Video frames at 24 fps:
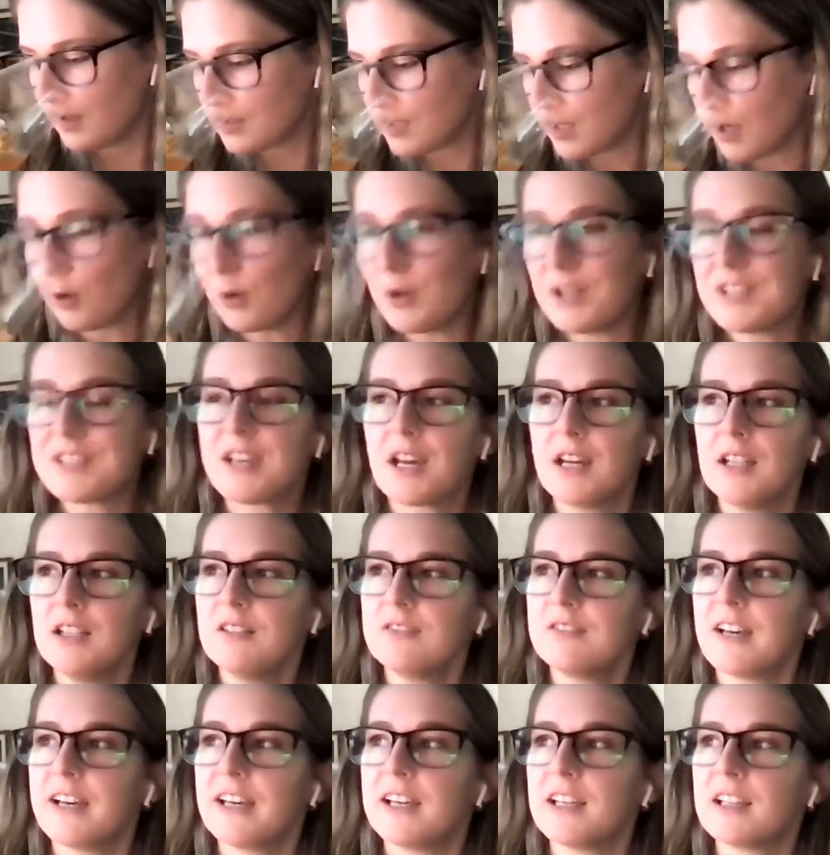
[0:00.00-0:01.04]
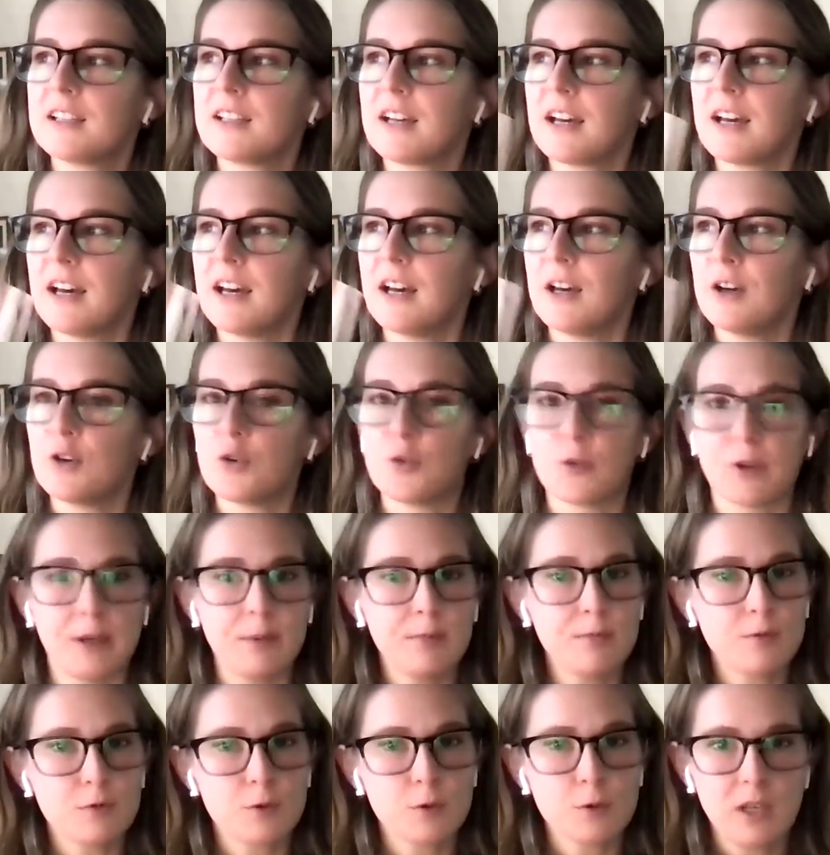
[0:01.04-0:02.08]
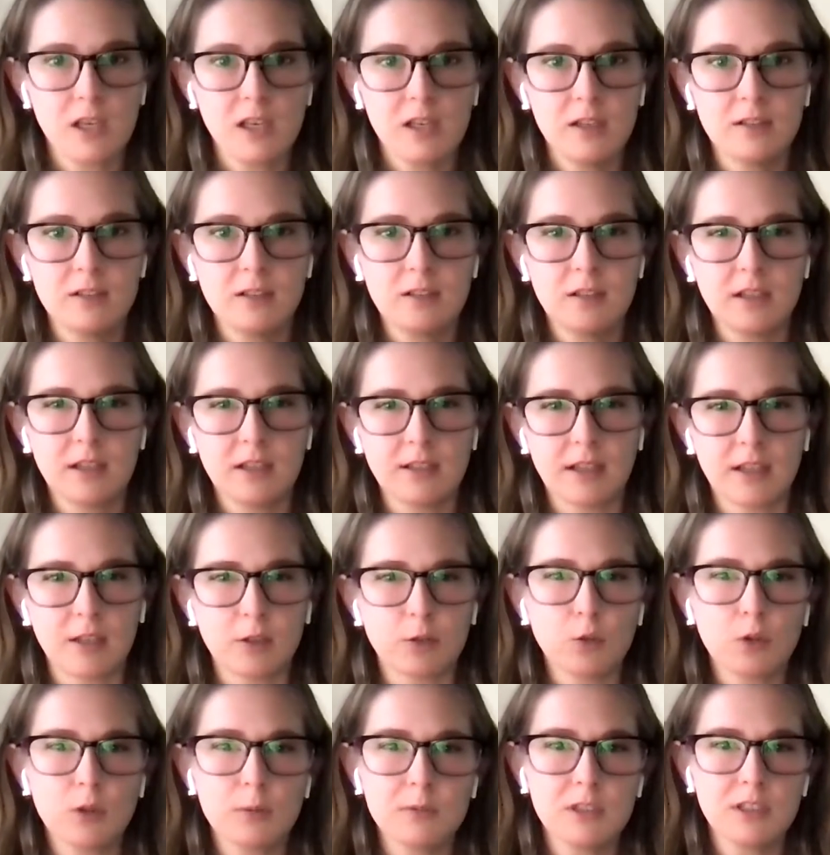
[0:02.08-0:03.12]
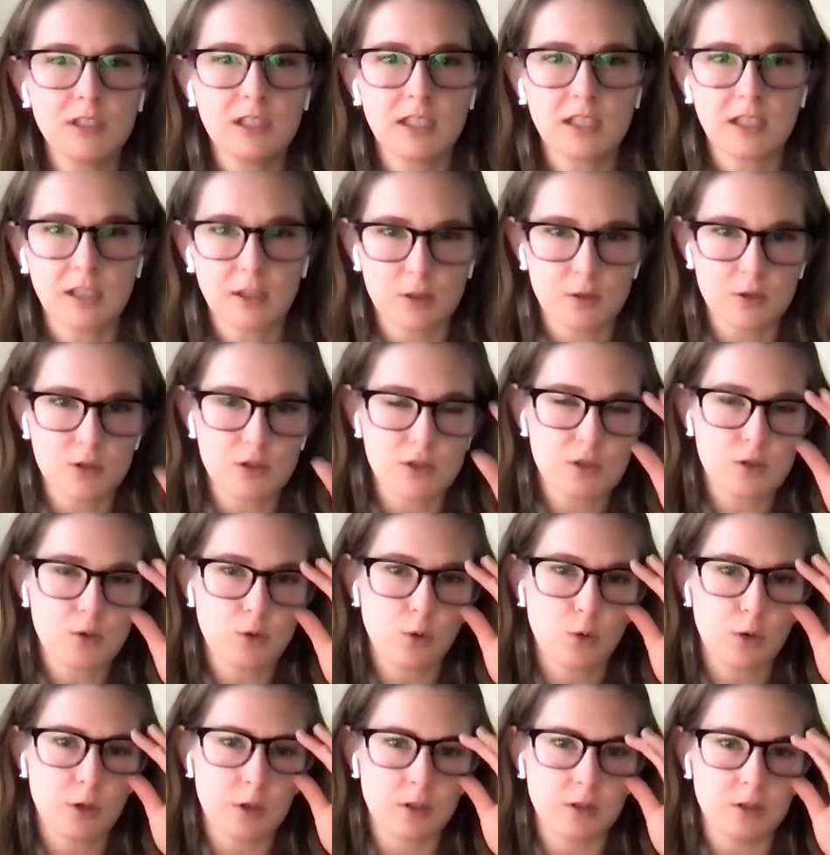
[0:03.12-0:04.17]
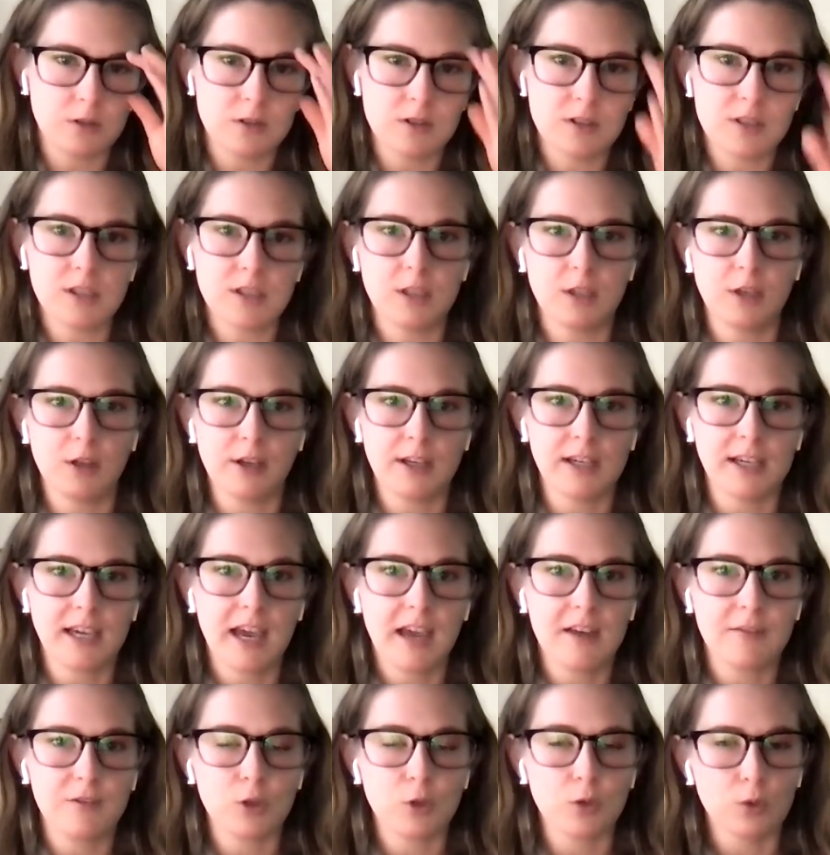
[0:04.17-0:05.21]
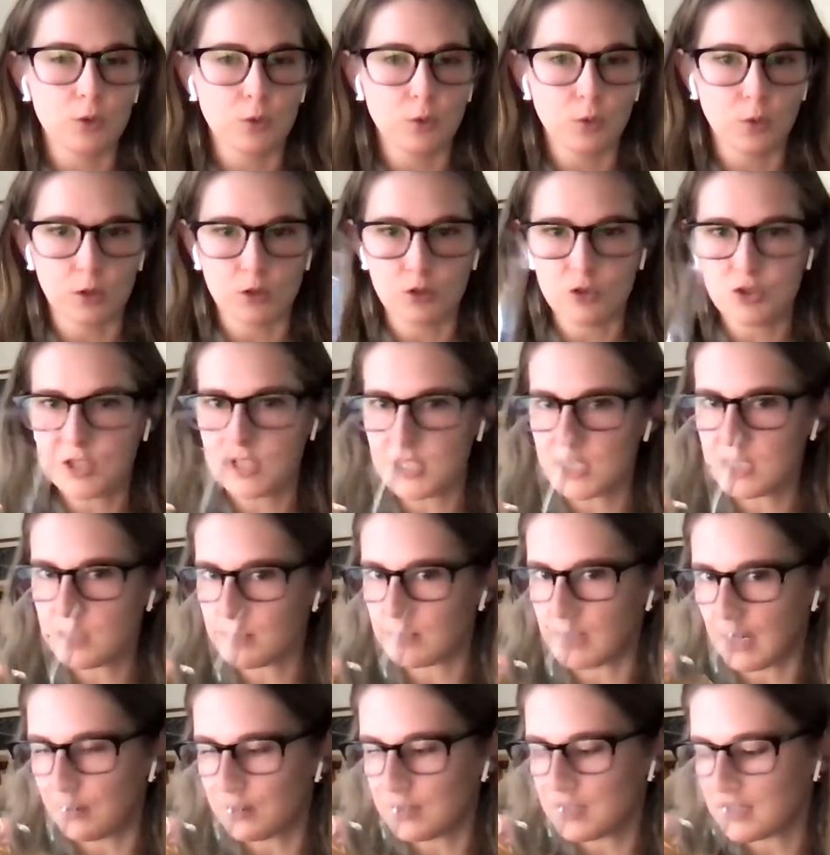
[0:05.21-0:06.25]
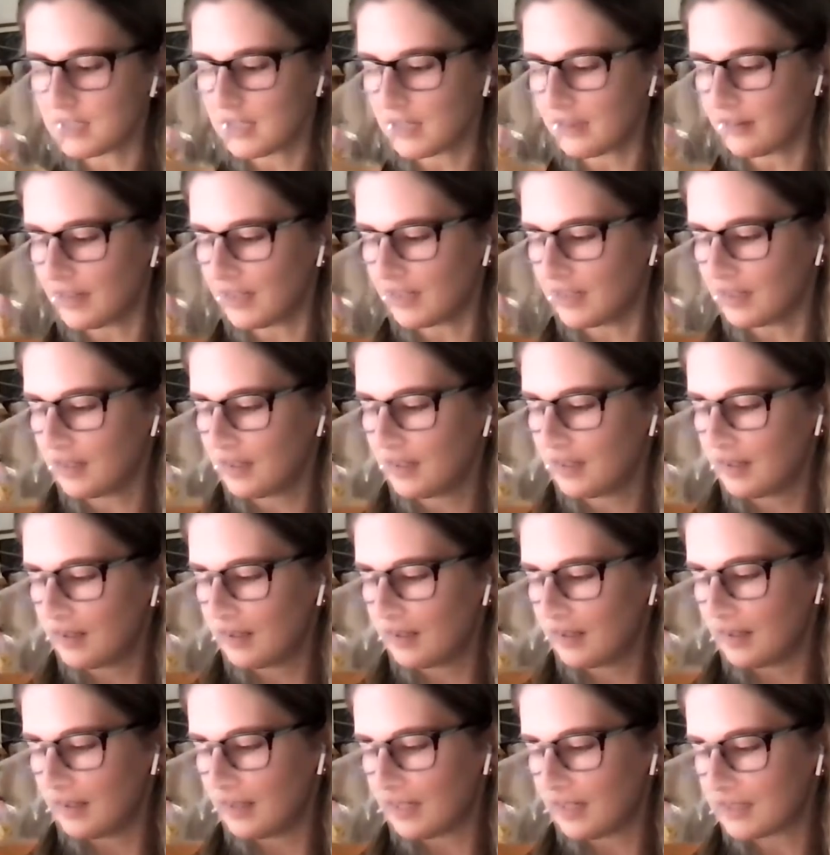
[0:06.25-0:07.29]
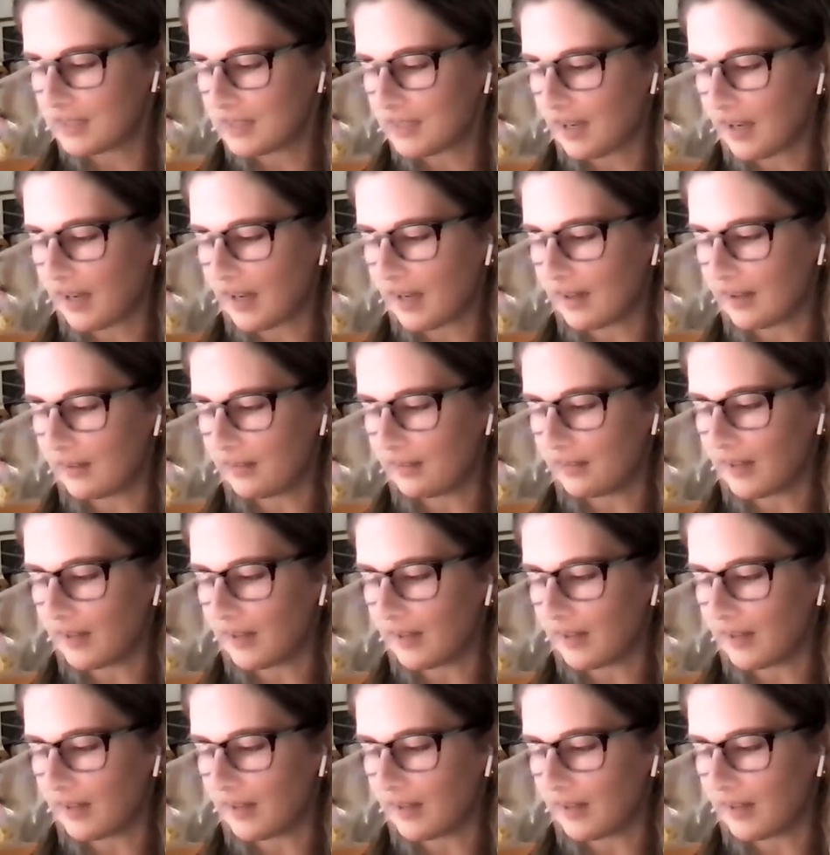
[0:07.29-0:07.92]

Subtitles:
So it's kind of like grapefruity. Like normally it goes towards, like heavier oranges, but I would say like it's got a